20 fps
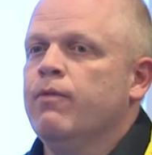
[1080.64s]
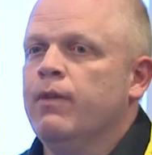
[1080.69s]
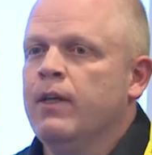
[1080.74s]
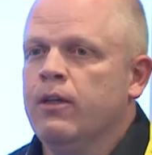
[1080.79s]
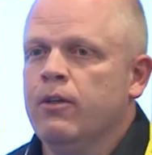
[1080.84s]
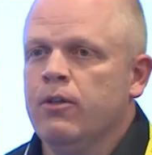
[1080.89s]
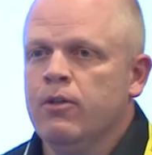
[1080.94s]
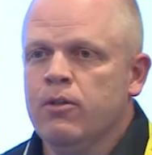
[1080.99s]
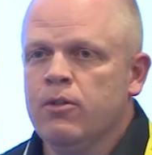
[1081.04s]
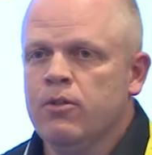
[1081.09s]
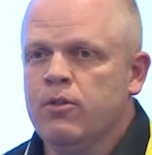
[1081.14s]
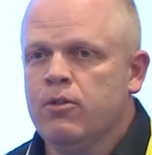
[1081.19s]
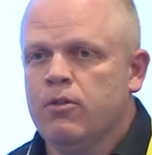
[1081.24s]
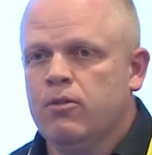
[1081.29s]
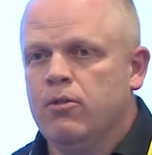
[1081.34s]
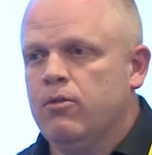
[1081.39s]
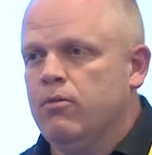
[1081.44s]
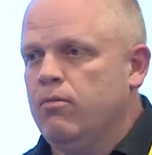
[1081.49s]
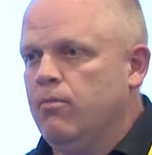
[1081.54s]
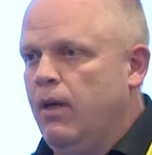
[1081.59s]

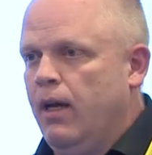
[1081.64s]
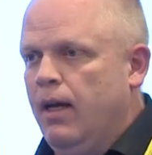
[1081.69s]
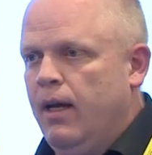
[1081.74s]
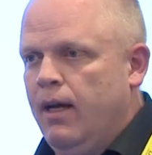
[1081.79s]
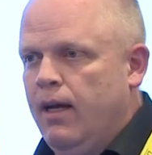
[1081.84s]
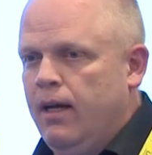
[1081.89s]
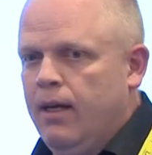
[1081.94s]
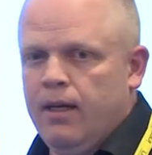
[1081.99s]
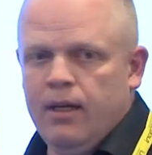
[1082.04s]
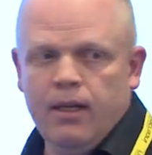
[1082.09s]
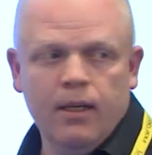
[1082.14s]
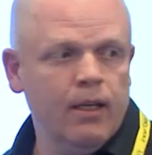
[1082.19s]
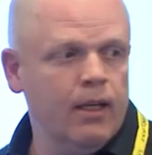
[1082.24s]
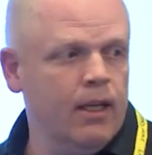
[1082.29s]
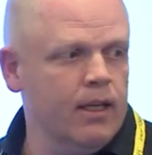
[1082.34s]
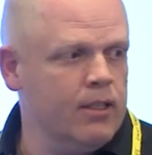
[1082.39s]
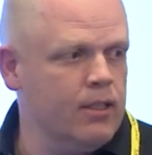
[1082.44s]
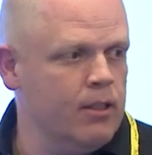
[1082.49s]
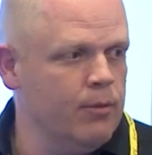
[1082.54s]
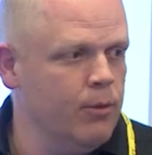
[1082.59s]
vendors,
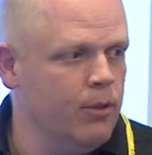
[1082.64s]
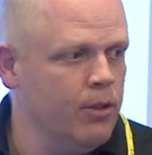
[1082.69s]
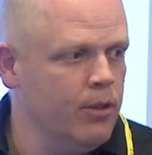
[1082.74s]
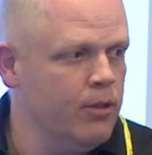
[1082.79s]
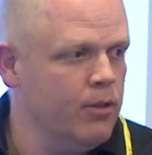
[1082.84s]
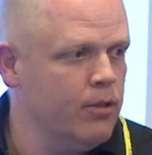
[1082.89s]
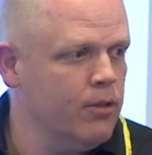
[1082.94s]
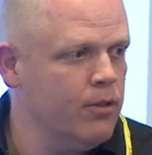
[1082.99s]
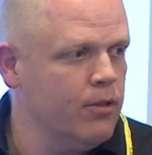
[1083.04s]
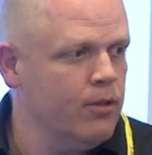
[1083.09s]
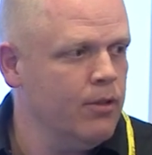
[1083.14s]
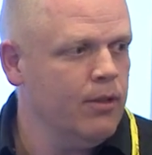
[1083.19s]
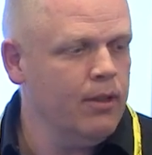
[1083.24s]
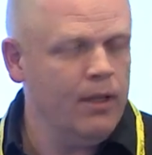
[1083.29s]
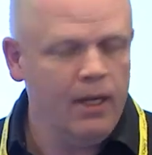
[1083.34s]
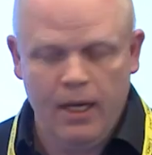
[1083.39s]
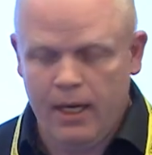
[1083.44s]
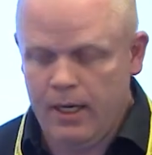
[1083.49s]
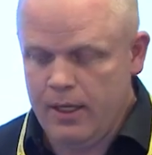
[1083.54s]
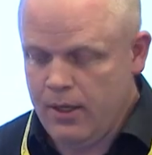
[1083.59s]
customers,
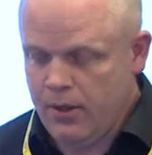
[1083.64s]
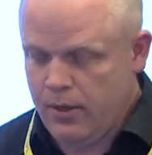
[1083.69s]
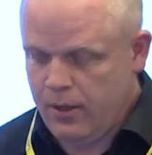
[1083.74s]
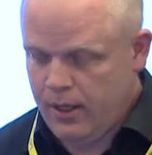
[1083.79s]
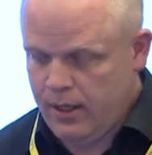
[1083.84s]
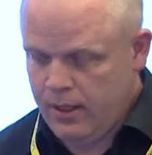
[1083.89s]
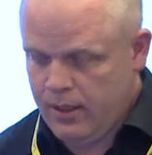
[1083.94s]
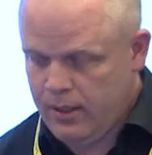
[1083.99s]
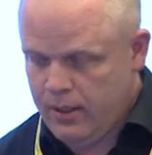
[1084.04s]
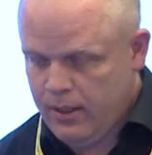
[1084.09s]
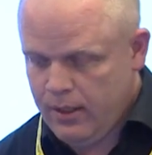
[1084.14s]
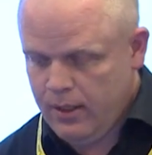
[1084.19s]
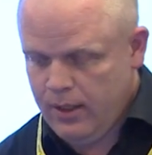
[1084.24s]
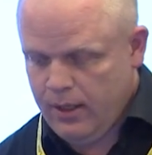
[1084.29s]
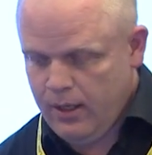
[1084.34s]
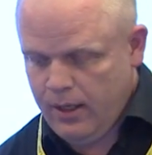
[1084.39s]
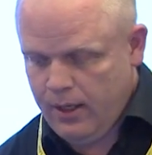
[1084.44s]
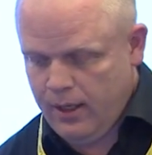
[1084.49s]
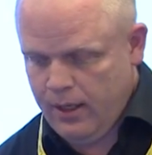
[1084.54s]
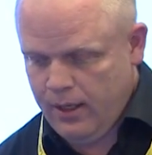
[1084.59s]
anything
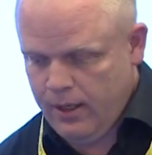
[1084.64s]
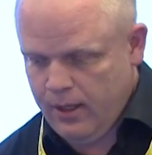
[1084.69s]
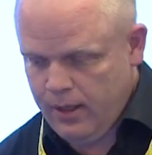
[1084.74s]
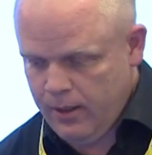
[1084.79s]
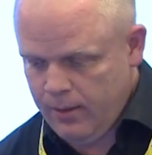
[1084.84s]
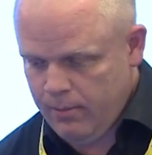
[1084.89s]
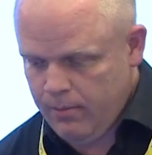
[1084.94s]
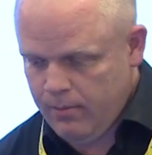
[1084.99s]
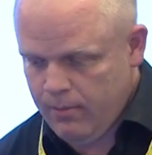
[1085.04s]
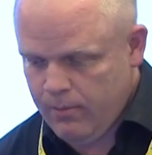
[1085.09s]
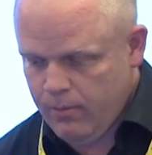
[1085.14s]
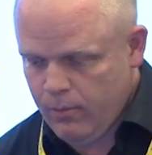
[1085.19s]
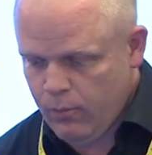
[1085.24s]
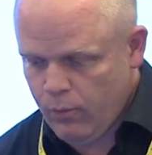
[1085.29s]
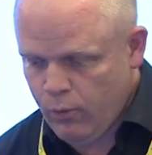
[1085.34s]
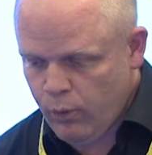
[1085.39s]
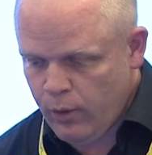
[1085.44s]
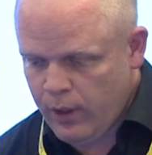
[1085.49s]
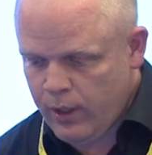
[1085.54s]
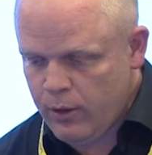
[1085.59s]

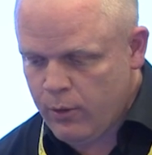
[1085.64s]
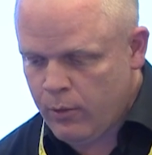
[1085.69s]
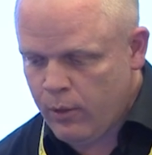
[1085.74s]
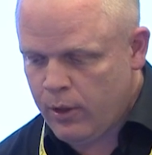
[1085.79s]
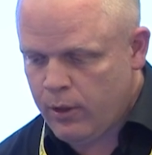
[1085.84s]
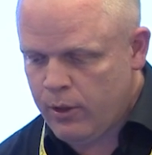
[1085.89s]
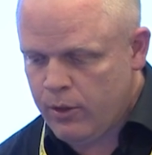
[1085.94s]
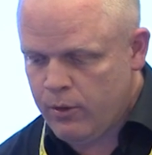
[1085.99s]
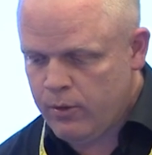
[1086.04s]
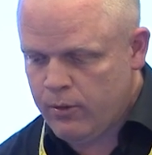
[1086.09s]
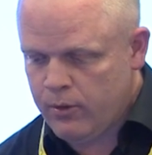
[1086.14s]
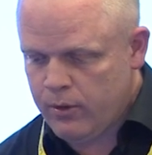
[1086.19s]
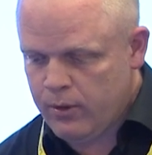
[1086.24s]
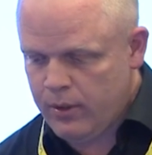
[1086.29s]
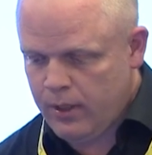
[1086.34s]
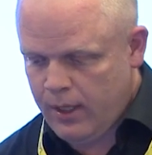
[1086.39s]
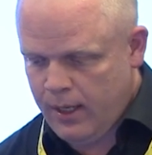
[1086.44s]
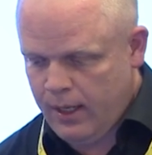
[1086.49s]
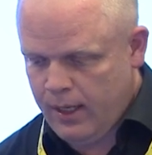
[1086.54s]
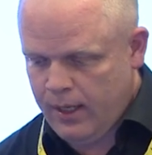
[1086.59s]
where you want to use a
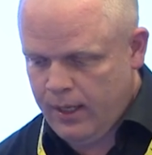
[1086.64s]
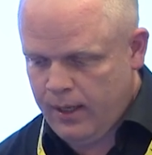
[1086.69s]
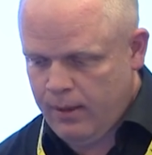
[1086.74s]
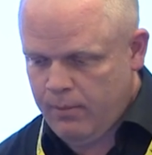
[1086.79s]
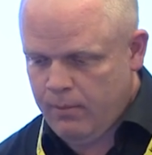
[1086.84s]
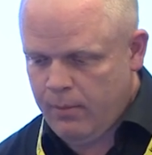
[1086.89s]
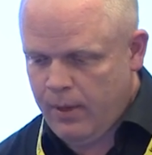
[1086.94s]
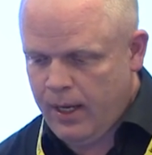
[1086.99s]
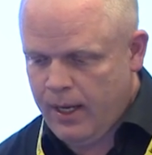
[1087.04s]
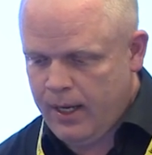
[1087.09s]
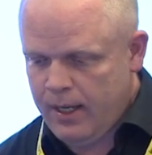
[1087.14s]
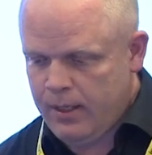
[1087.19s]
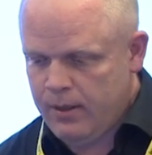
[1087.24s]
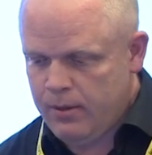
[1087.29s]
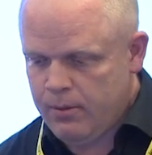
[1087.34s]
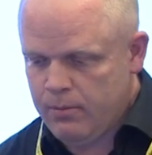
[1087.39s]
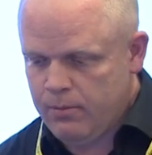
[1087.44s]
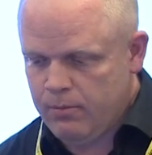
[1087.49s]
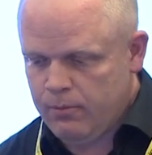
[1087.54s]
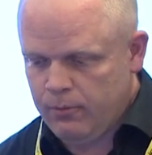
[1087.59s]

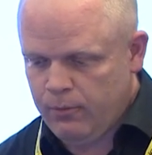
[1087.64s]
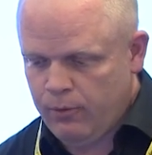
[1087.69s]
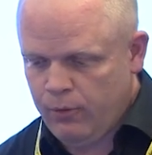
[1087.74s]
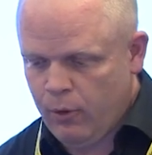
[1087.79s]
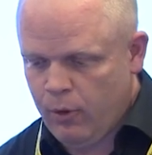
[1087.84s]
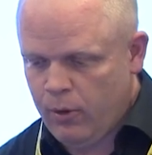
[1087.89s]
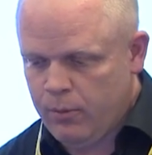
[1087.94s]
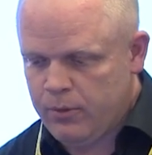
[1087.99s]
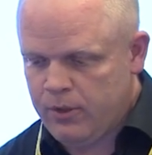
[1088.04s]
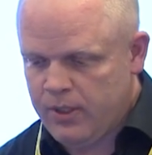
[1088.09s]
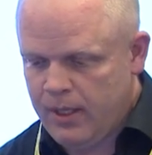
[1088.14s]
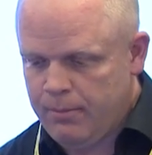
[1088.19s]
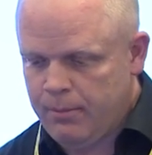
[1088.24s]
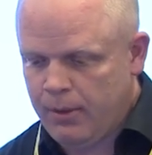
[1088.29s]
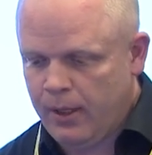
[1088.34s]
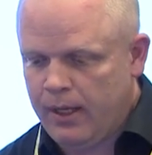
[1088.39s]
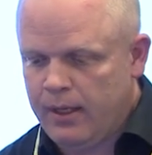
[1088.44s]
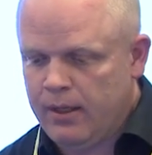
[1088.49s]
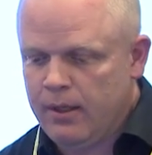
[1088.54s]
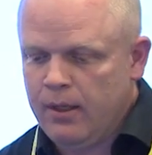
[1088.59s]
form
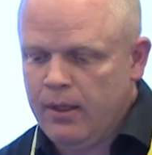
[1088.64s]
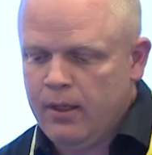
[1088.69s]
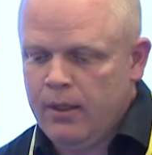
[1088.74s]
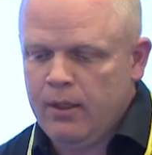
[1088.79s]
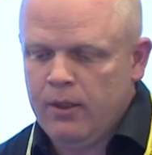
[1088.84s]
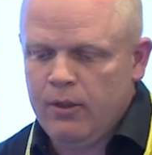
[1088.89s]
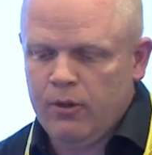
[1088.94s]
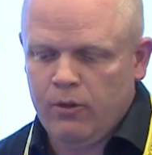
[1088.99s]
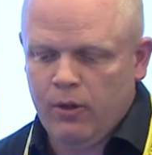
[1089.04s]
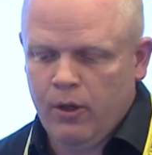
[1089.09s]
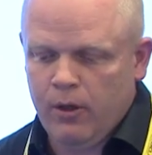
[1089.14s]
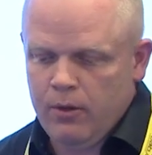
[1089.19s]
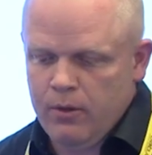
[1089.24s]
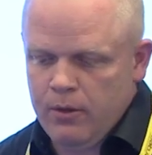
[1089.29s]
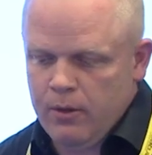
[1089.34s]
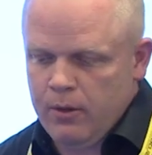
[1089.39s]
template. So